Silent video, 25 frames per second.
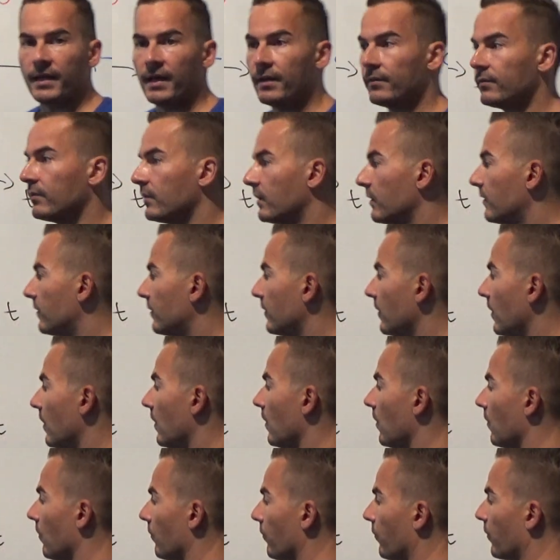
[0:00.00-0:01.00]
assets
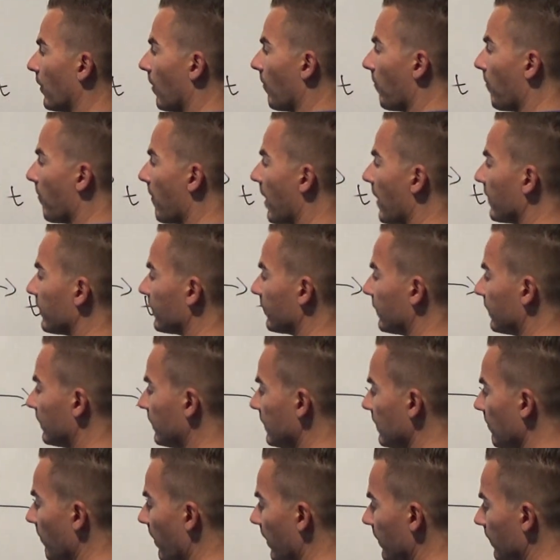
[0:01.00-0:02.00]
from months
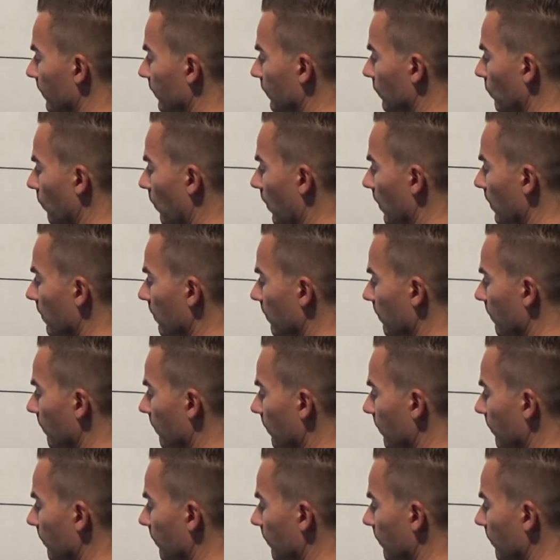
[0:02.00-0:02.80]
T-1